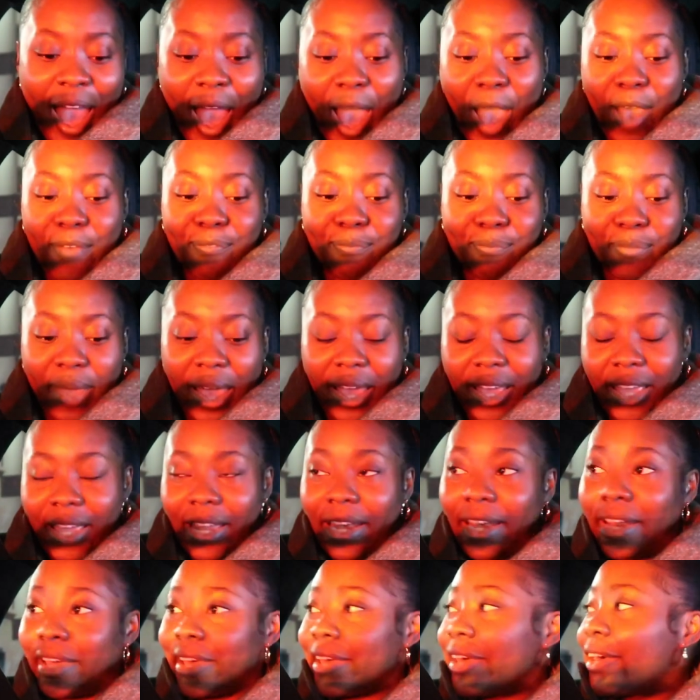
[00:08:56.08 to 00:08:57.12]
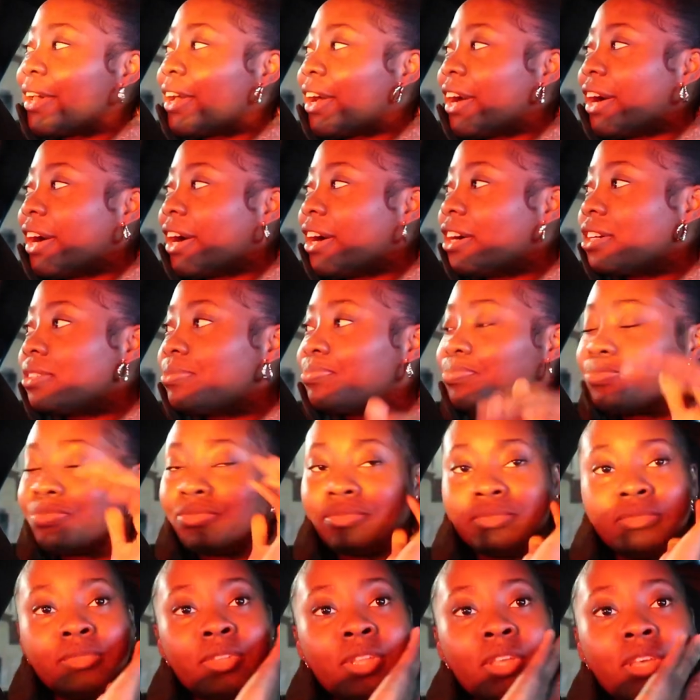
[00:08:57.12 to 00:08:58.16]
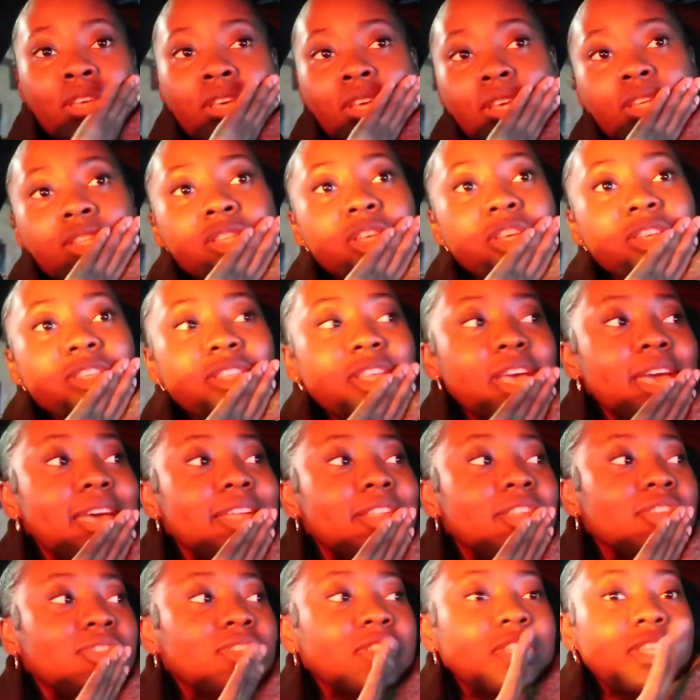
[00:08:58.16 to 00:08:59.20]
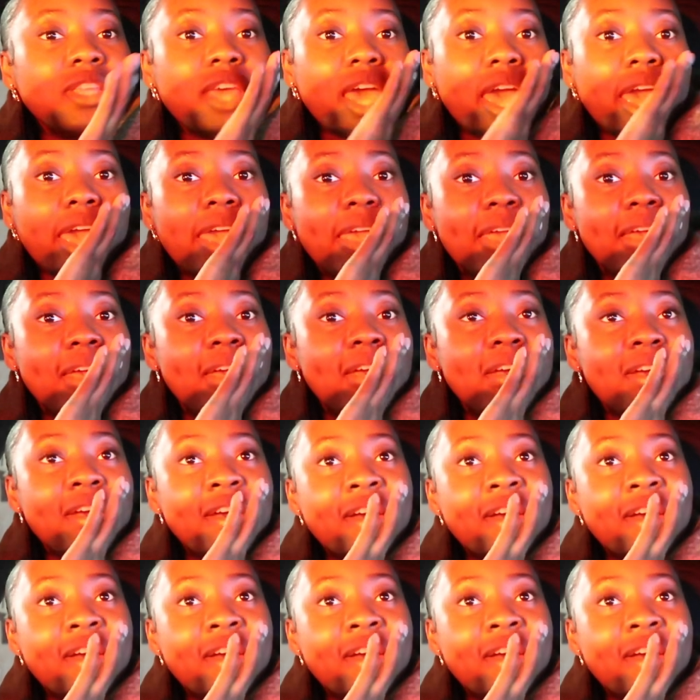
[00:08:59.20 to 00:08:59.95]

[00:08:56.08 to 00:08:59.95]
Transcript: I'm back in the car. So it's the end of the day.